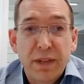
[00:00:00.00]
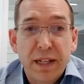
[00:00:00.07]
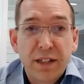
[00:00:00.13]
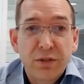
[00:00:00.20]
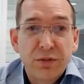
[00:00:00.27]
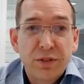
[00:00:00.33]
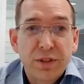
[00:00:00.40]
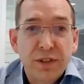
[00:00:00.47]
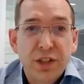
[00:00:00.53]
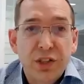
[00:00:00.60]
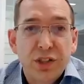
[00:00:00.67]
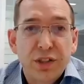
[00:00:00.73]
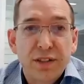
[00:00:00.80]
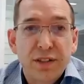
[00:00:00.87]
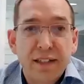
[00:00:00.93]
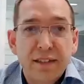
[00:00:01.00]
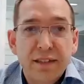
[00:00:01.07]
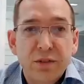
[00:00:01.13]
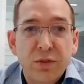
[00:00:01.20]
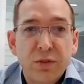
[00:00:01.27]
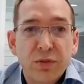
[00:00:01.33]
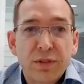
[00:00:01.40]
medical condition
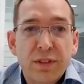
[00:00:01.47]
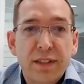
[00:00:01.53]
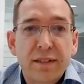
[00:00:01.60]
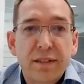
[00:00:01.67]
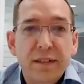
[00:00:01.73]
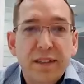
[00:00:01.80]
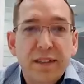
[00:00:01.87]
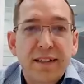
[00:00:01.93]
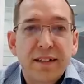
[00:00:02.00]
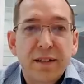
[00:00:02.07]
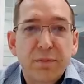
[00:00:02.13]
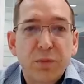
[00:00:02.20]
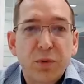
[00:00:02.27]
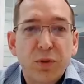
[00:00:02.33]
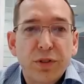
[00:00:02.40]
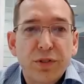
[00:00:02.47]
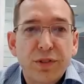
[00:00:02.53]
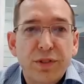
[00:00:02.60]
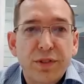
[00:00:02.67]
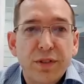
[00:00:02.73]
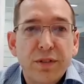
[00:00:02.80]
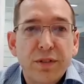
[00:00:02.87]
that's causing, more
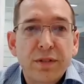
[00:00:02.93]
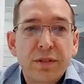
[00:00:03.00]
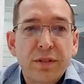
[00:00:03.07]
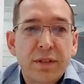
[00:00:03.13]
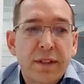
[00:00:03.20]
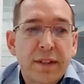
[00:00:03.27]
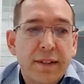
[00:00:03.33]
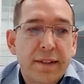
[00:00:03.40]
concerns,